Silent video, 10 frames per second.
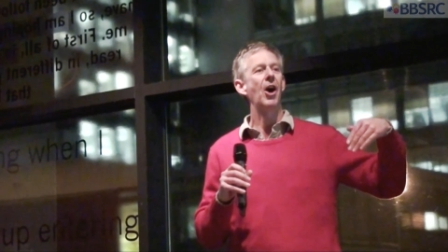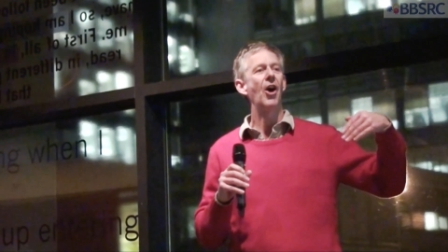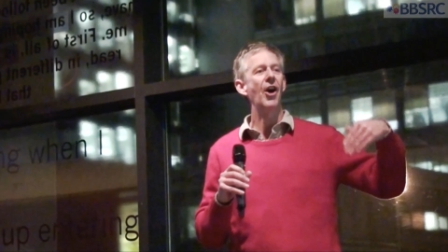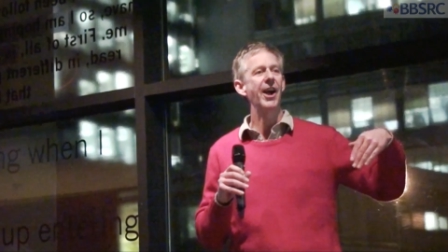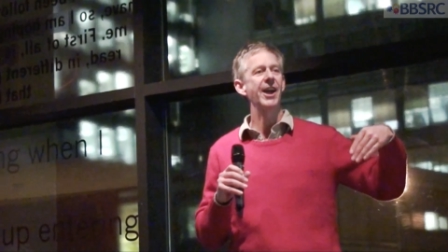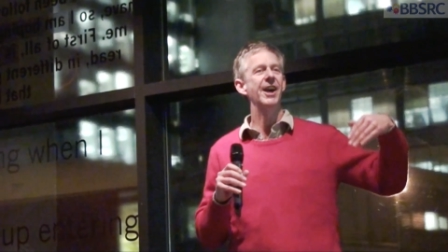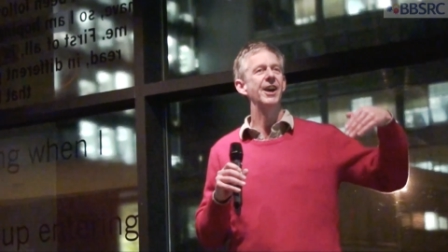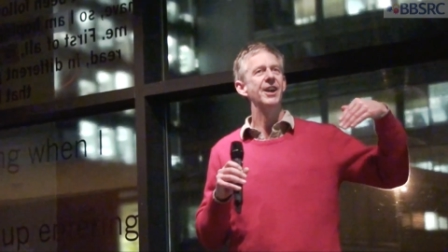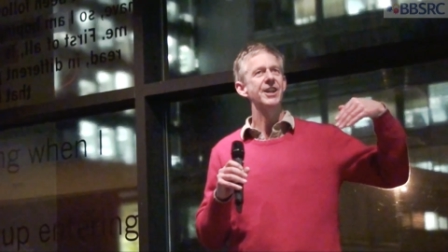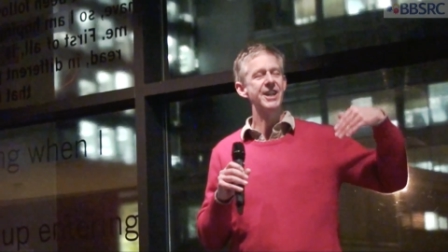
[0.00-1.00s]

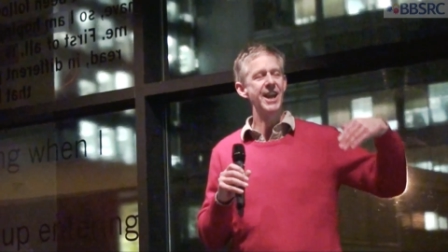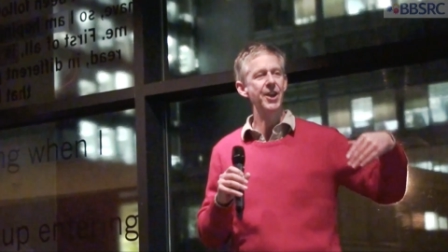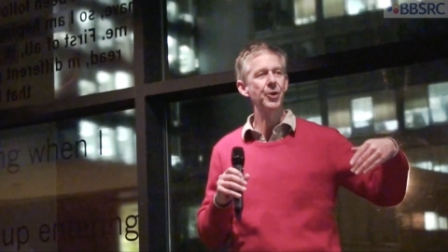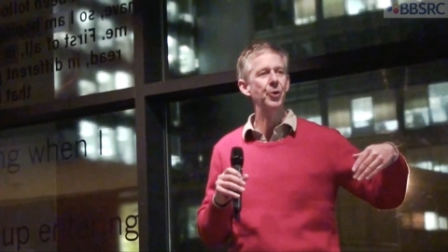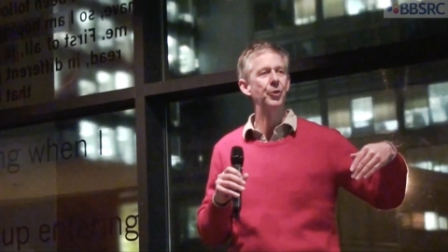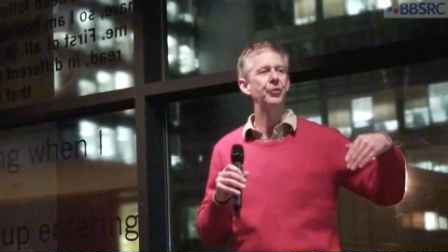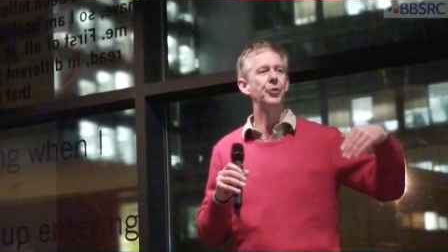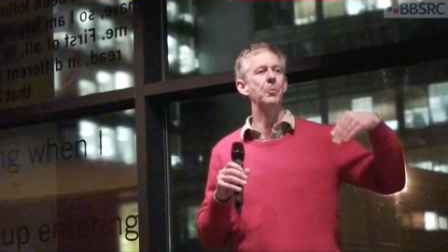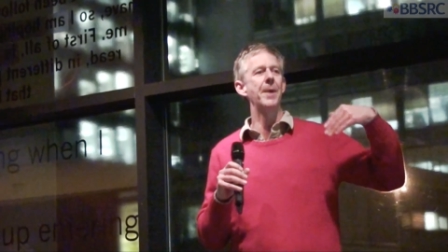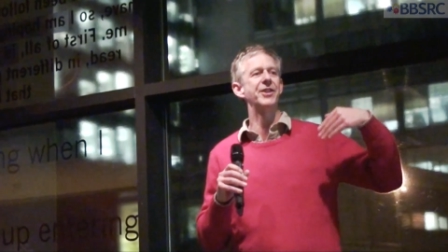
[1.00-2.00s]
higher yield,
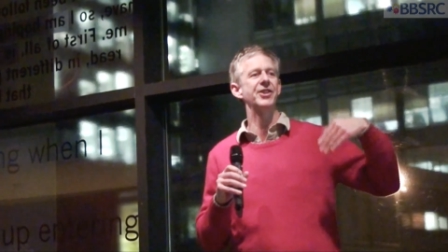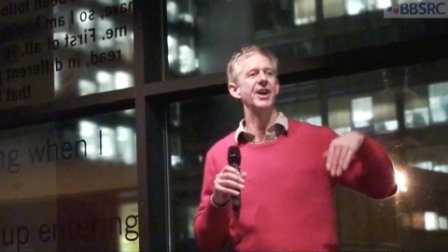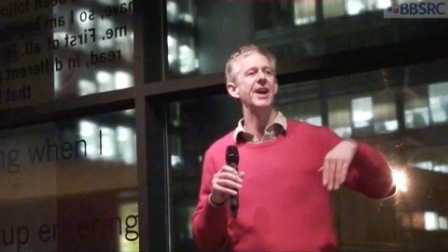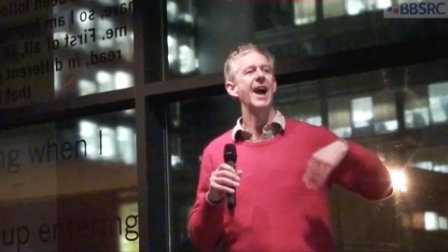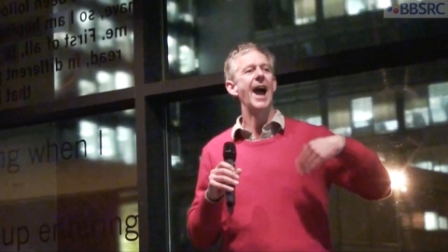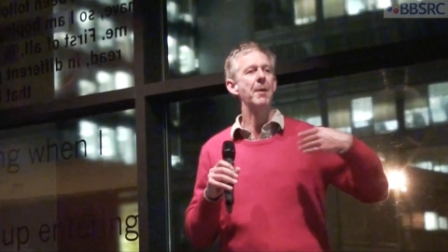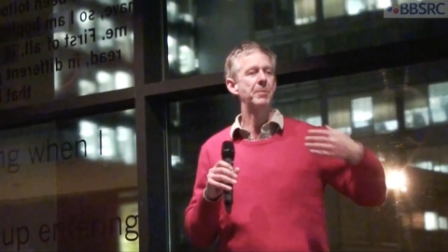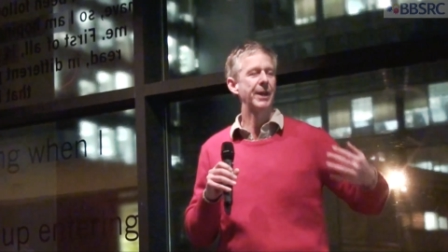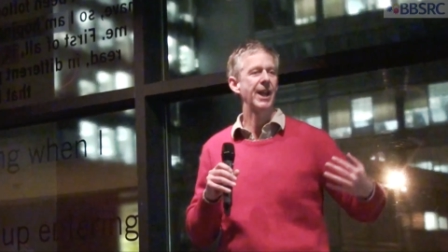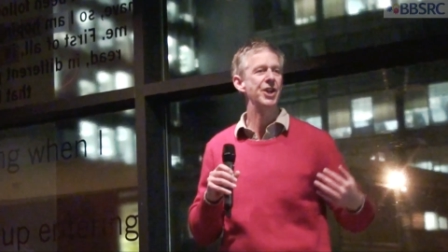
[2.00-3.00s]
for better
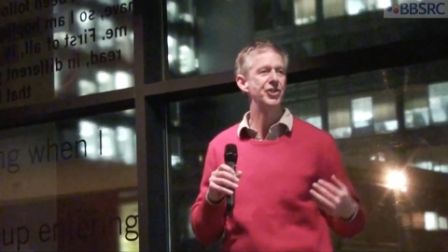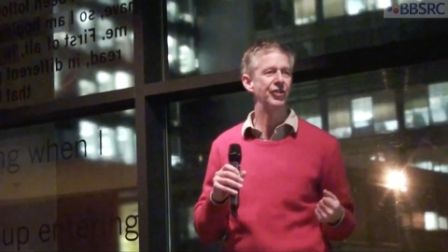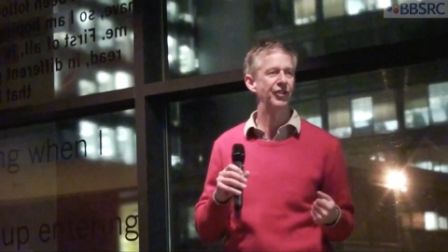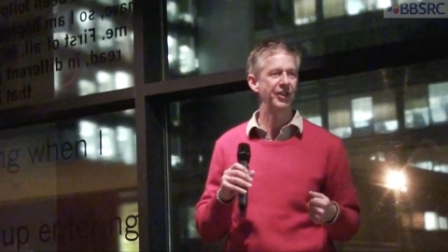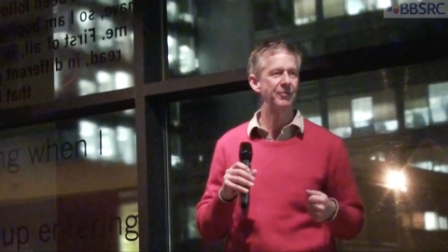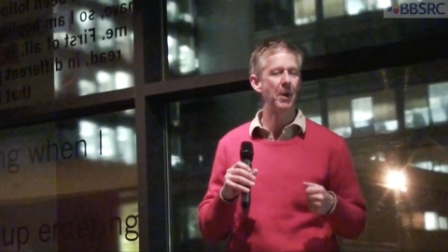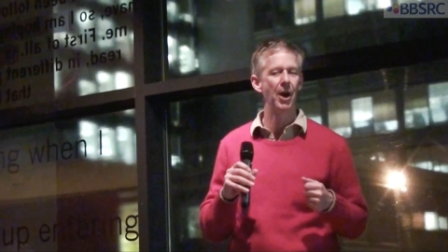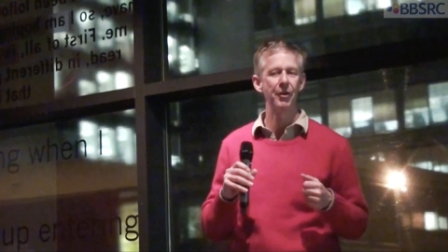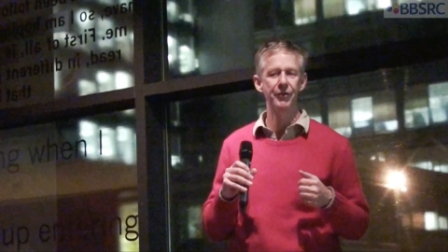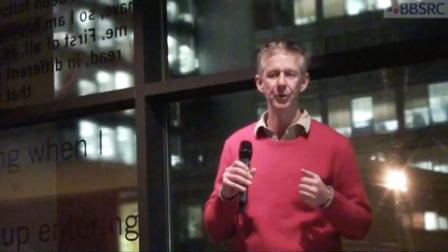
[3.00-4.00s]
applications in
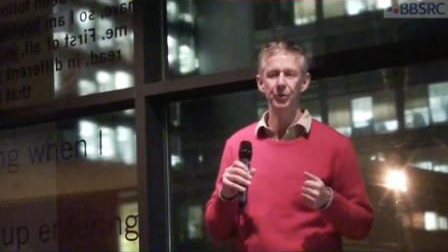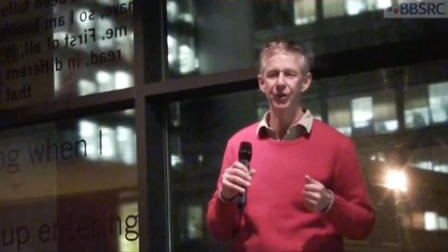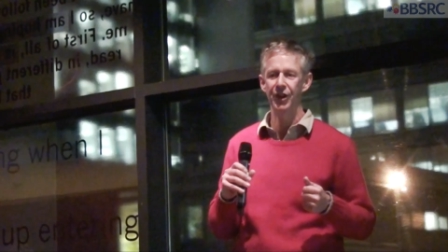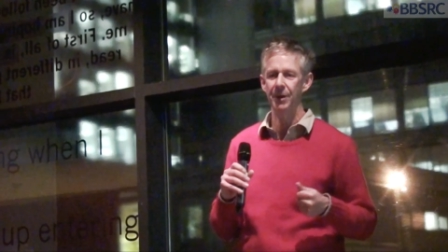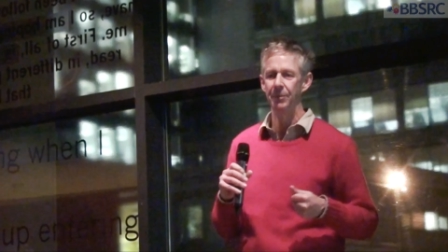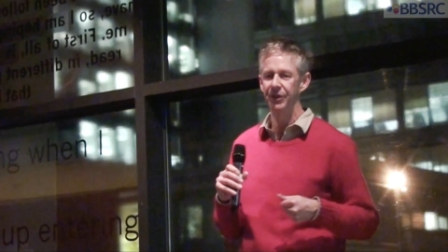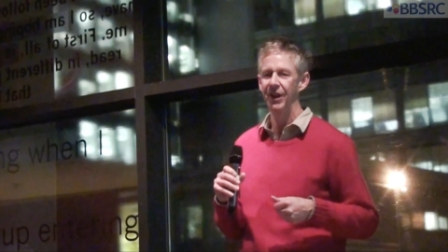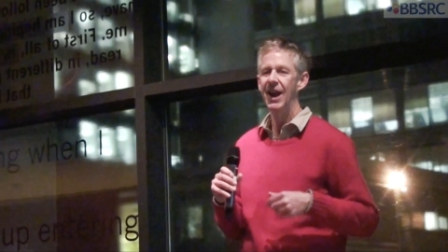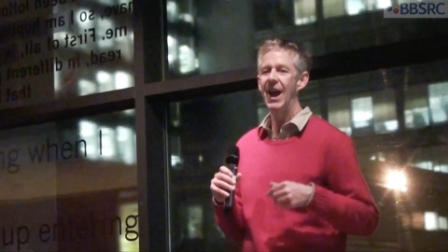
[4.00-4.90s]
biofuel terms.